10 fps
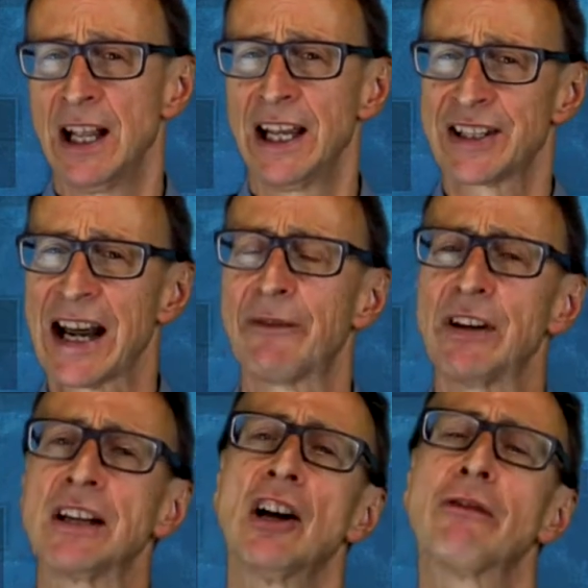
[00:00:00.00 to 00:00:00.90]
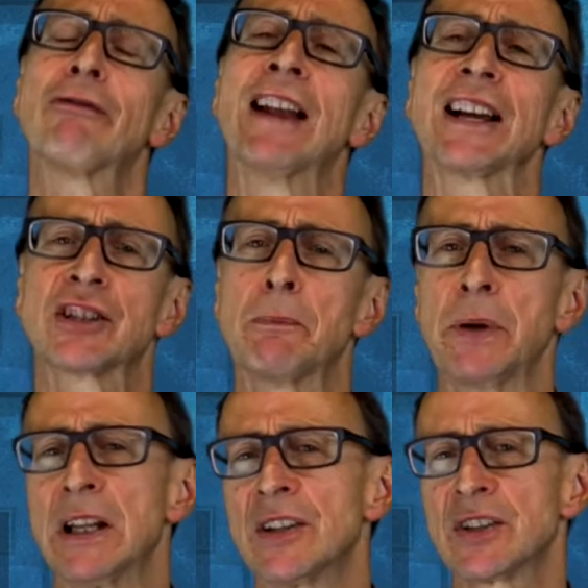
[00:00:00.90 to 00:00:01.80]
It's having
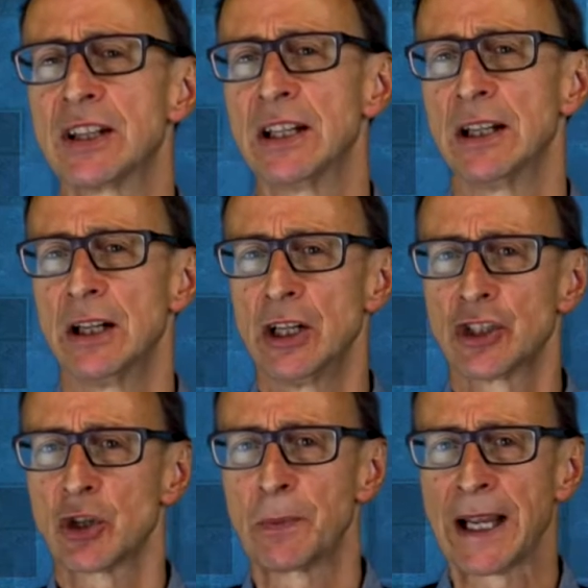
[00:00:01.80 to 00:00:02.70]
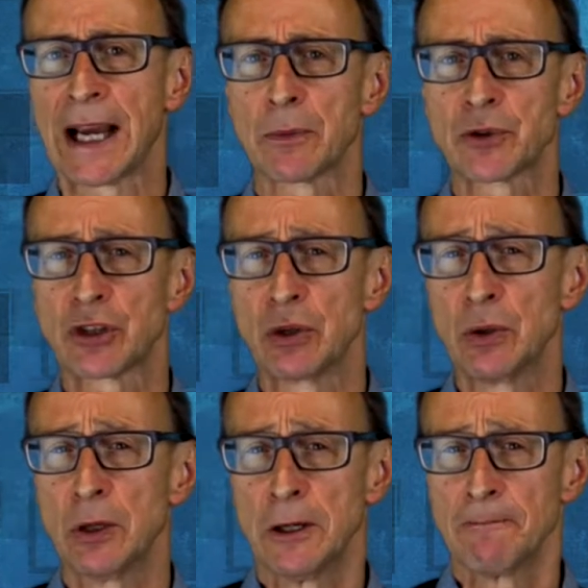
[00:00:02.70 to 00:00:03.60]
flexibility to be able to